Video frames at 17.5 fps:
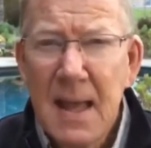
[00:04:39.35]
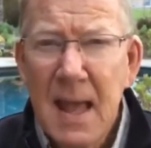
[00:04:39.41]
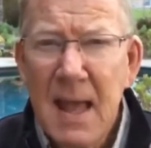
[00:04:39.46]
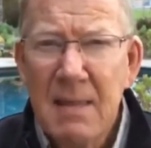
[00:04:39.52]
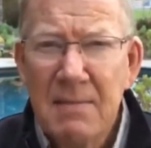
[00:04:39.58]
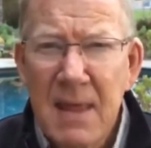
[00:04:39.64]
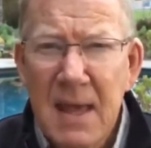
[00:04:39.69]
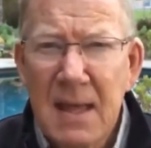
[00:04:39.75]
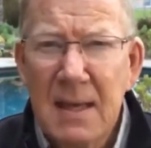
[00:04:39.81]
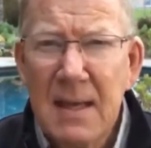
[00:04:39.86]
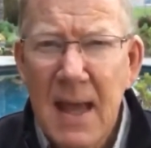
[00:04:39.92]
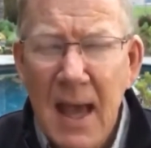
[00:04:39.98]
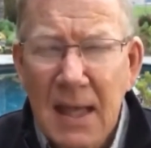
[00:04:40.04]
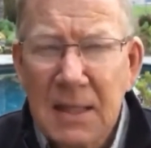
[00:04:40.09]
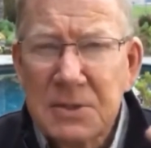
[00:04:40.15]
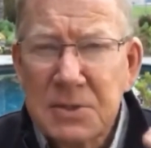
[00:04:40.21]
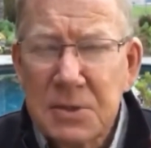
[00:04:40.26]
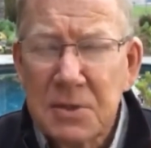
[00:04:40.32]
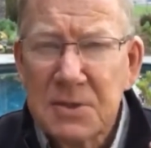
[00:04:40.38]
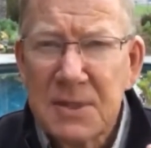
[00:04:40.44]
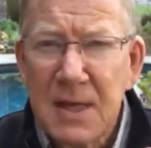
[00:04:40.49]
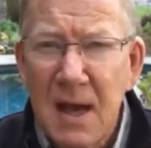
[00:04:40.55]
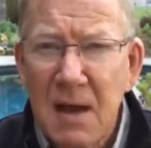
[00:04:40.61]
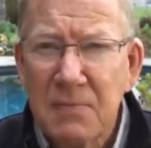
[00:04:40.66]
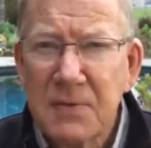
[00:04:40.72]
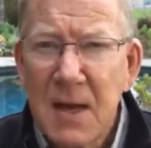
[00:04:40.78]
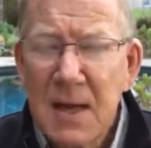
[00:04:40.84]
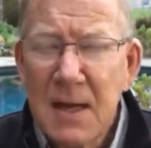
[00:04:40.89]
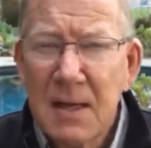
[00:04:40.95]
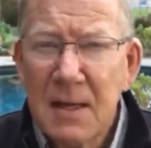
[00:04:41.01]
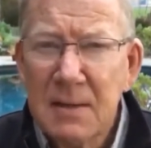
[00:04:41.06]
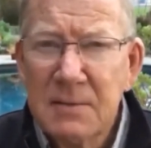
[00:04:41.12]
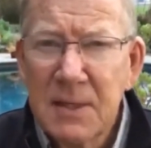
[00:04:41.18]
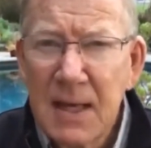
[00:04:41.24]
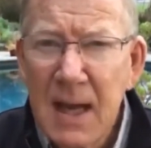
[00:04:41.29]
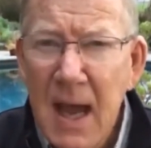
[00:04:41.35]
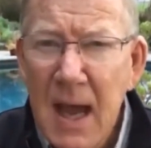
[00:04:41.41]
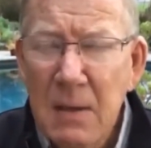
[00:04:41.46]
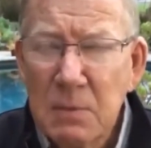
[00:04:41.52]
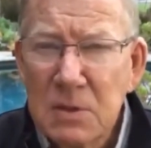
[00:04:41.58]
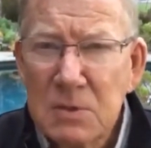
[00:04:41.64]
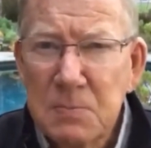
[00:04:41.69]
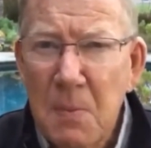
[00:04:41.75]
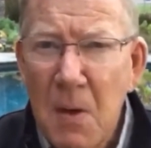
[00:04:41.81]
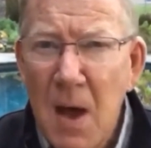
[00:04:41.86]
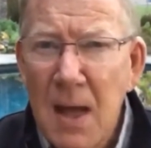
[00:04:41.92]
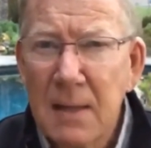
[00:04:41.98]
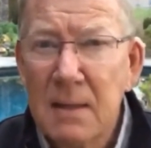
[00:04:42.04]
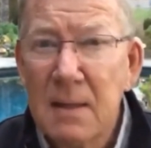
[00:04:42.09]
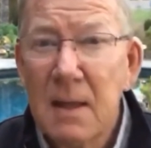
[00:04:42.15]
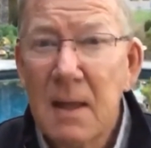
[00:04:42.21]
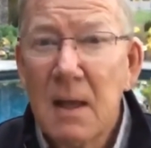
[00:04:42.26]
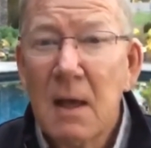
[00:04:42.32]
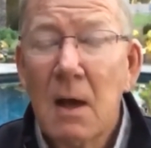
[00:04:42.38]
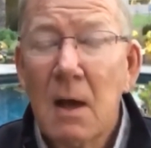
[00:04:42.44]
And then ask yourself, did I respond